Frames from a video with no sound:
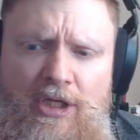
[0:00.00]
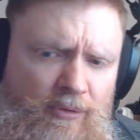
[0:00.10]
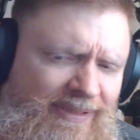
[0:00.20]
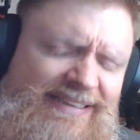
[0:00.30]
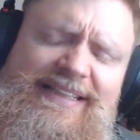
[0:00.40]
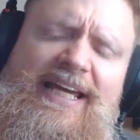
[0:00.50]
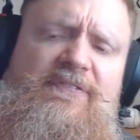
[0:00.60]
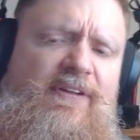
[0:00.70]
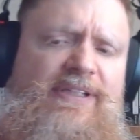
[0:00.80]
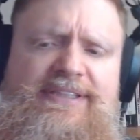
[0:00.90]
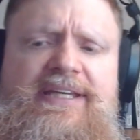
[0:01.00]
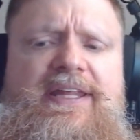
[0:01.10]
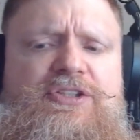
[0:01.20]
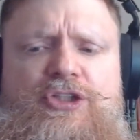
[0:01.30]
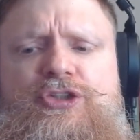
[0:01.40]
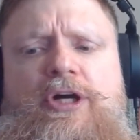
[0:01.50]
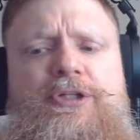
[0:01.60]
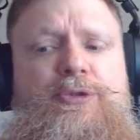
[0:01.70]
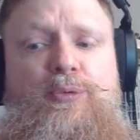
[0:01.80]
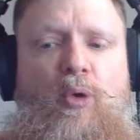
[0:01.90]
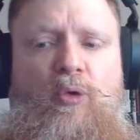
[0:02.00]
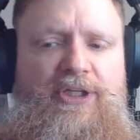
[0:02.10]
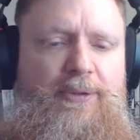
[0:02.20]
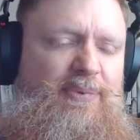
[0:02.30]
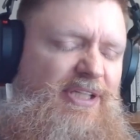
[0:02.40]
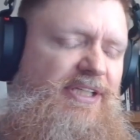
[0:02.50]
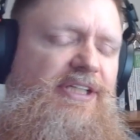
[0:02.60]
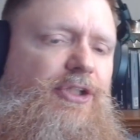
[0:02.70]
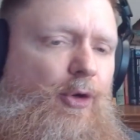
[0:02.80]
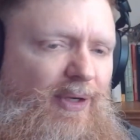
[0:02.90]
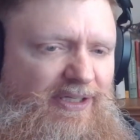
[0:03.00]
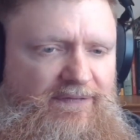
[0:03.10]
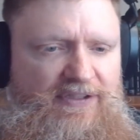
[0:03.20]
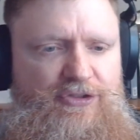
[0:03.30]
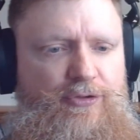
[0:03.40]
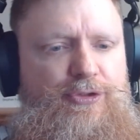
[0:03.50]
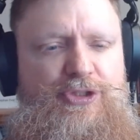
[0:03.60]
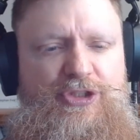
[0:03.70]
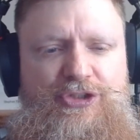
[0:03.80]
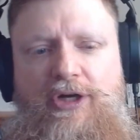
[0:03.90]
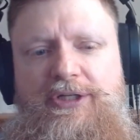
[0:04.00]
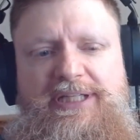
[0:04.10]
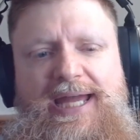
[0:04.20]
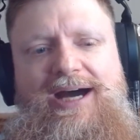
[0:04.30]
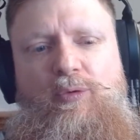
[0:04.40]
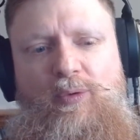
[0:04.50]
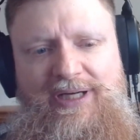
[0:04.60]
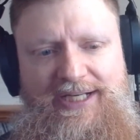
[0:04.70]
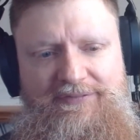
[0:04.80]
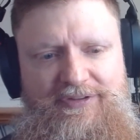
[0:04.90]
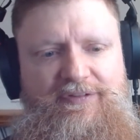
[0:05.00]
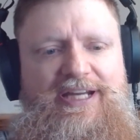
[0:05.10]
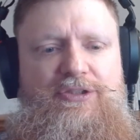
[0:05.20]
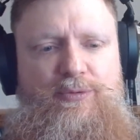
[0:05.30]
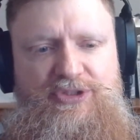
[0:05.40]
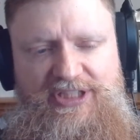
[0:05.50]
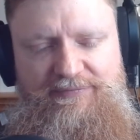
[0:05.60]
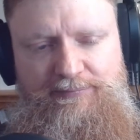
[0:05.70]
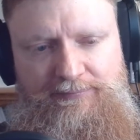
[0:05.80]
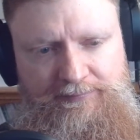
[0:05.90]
Well, let's say let's say they just started to roll in it, but they didn't know anything, so they're just starting out. What kind of advice would you give them?